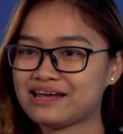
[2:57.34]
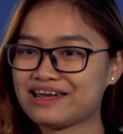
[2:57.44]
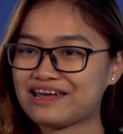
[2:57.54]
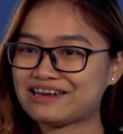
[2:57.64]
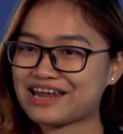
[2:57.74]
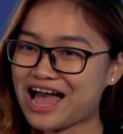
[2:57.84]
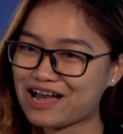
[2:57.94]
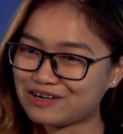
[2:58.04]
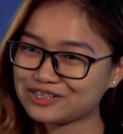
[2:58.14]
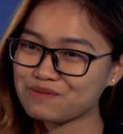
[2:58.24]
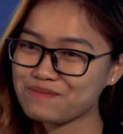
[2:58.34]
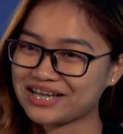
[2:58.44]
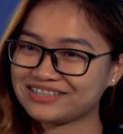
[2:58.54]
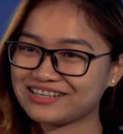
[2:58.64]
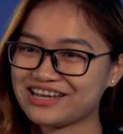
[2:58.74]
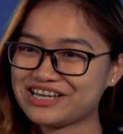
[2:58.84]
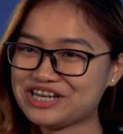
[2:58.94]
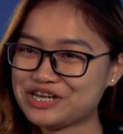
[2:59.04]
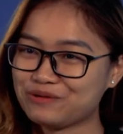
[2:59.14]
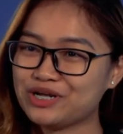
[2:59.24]
and I also met a
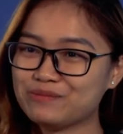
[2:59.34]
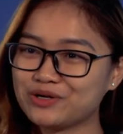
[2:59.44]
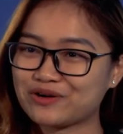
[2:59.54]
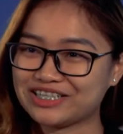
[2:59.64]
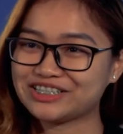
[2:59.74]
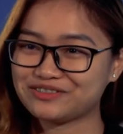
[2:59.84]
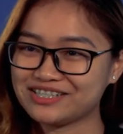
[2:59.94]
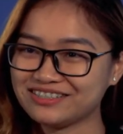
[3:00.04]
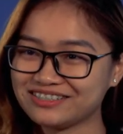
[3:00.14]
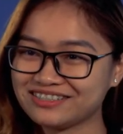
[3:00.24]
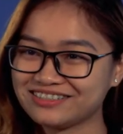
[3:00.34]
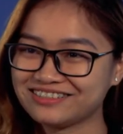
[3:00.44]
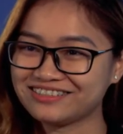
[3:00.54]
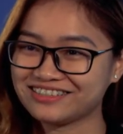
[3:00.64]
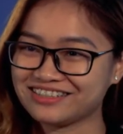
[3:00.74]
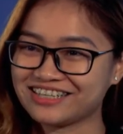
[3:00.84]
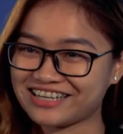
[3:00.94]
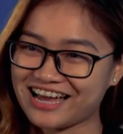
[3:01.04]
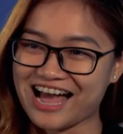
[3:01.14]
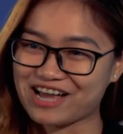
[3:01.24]
new immigrant student, just like
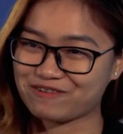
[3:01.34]
I